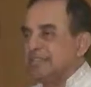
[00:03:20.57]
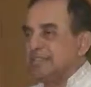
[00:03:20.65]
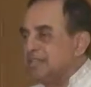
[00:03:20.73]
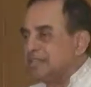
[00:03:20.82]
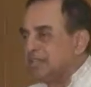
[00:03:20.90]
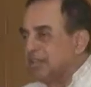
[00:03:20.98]

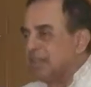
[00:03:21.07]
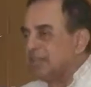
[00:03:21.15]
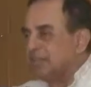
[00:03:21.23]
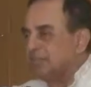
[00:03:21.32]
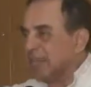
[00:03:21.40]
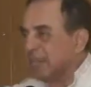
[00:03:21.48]
It is
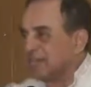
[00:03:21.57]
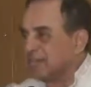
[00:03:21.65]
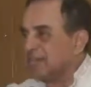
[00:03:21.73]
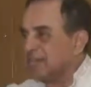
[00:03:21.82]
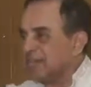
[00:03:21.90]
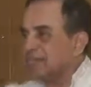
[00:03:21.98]
not the
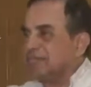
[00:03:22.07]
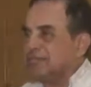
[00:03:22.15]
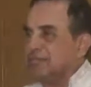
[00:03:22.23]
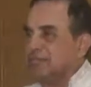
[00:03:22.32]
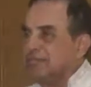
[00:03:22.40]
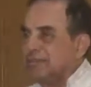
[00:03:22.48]
battle of
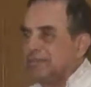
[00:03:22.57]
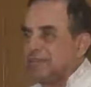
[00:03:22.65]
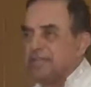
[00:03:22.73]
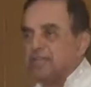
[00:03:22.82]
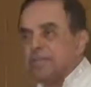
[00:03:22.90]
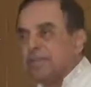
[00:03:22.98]

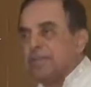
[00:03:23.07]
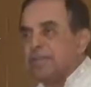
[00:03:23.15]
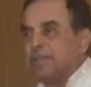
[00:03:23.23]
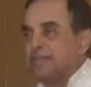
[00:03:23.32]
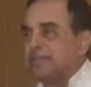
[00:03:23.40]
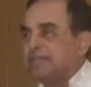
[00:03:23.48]
invaders
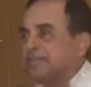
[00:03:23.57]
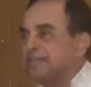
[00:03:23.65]
coming